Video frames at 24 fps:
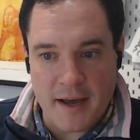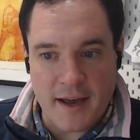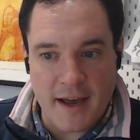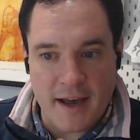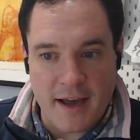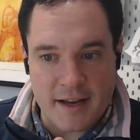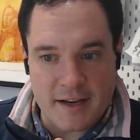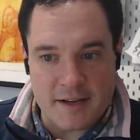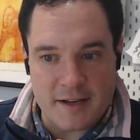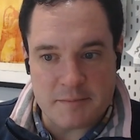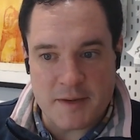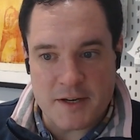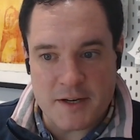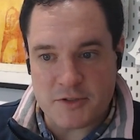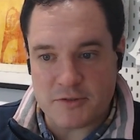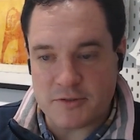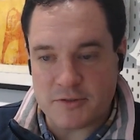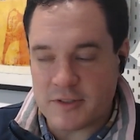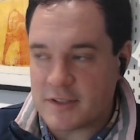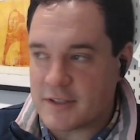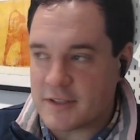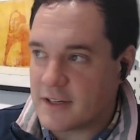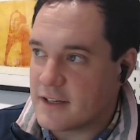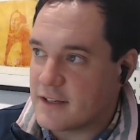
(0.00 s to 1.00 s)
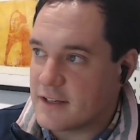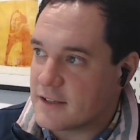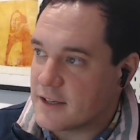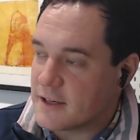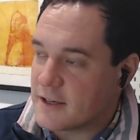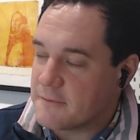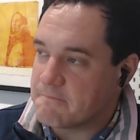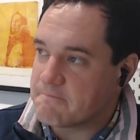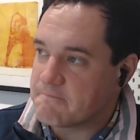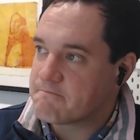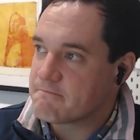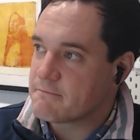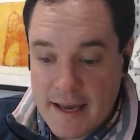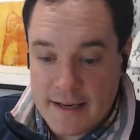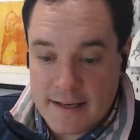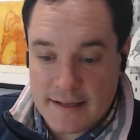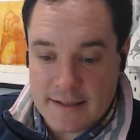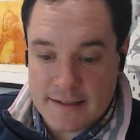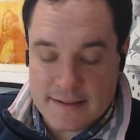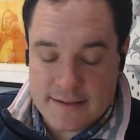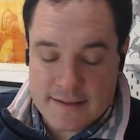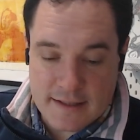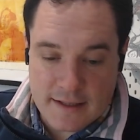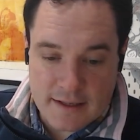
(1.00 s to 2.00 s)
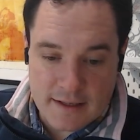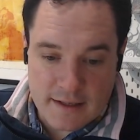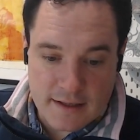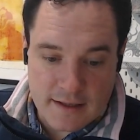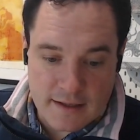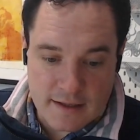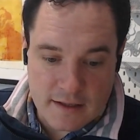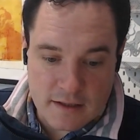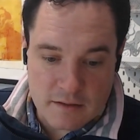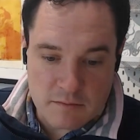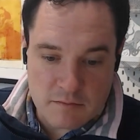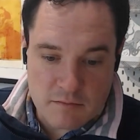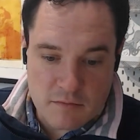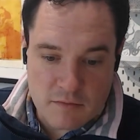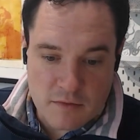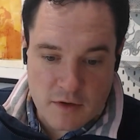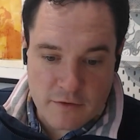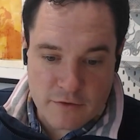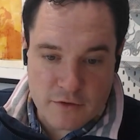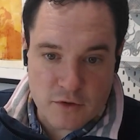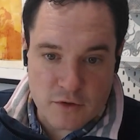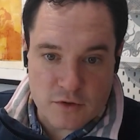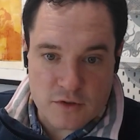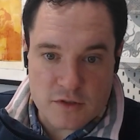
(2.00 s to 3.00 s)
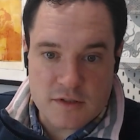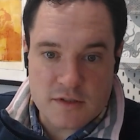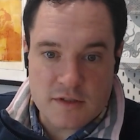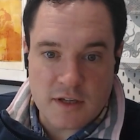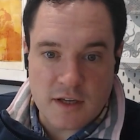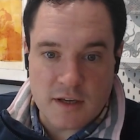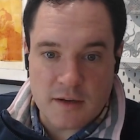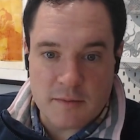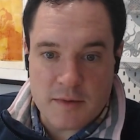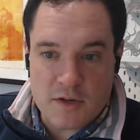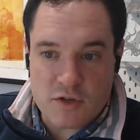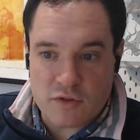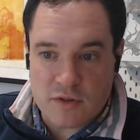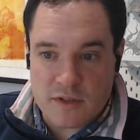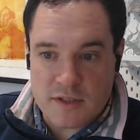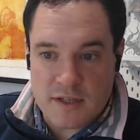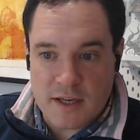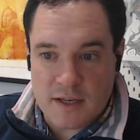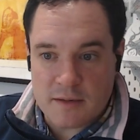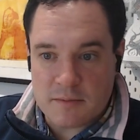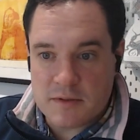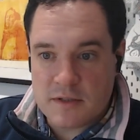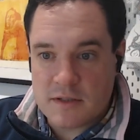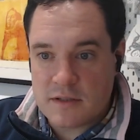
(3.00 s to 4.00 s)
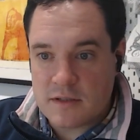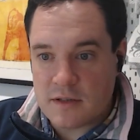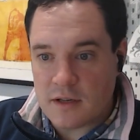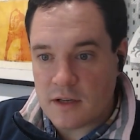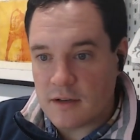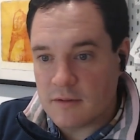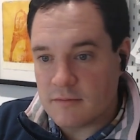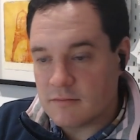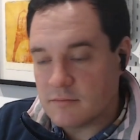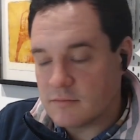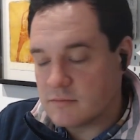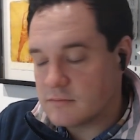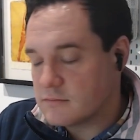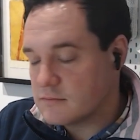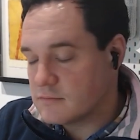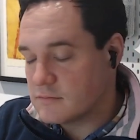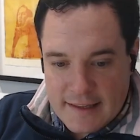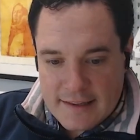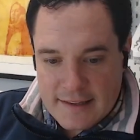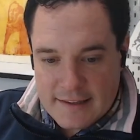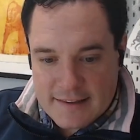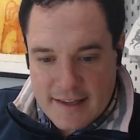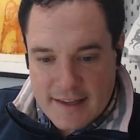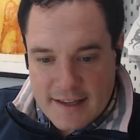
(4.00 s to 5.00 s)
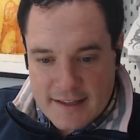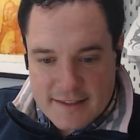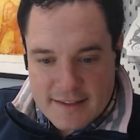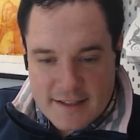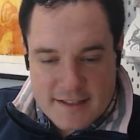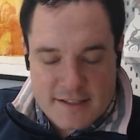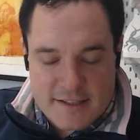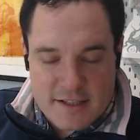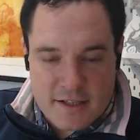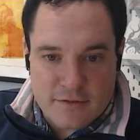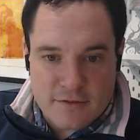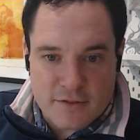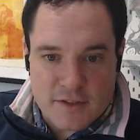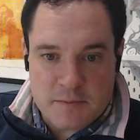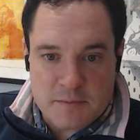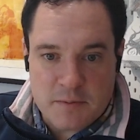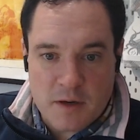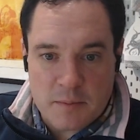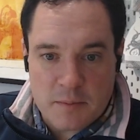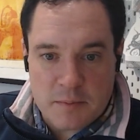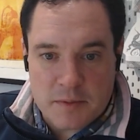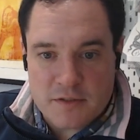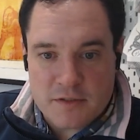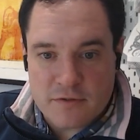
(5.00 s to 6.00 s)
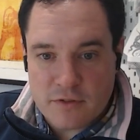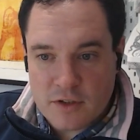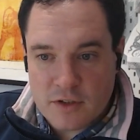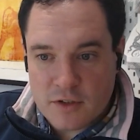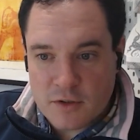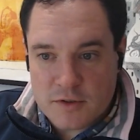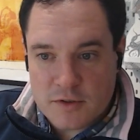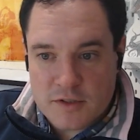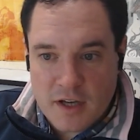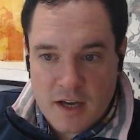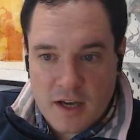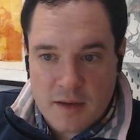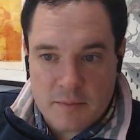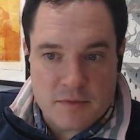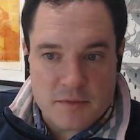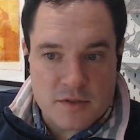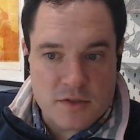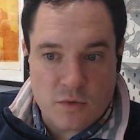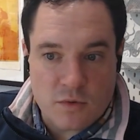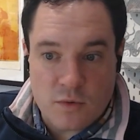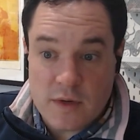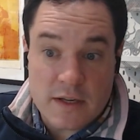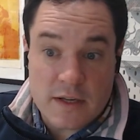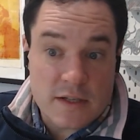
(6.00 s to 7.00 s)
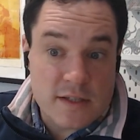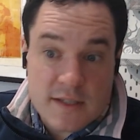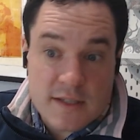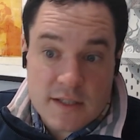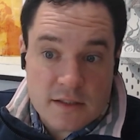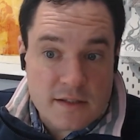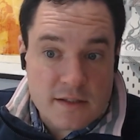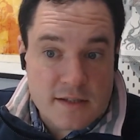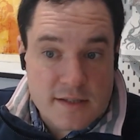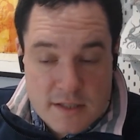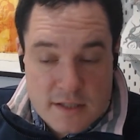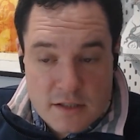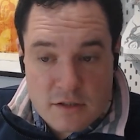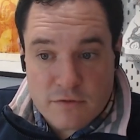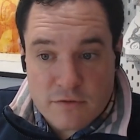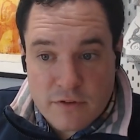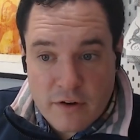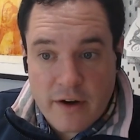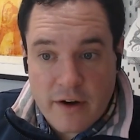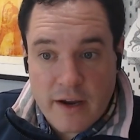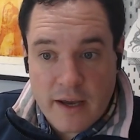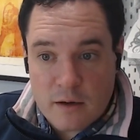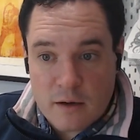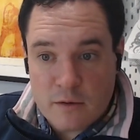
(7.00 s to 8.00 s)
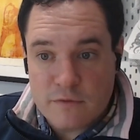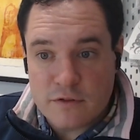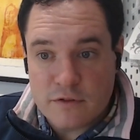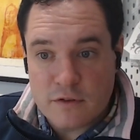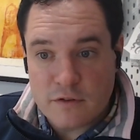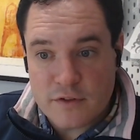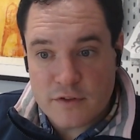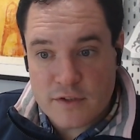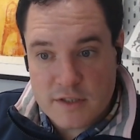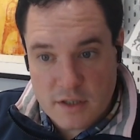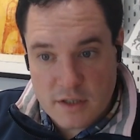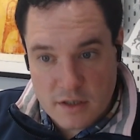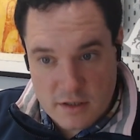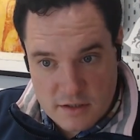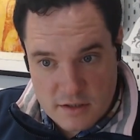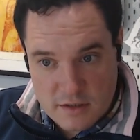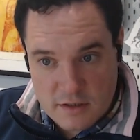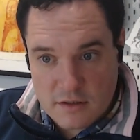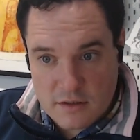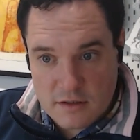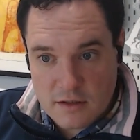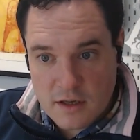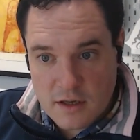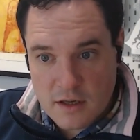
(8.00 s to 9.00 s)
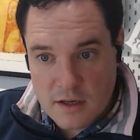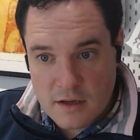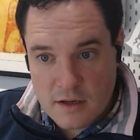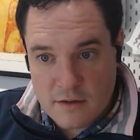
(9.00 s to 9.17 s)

hand measurers, and of course measuring tapes. That served its purpose for a long time. So it's still very helpful for certain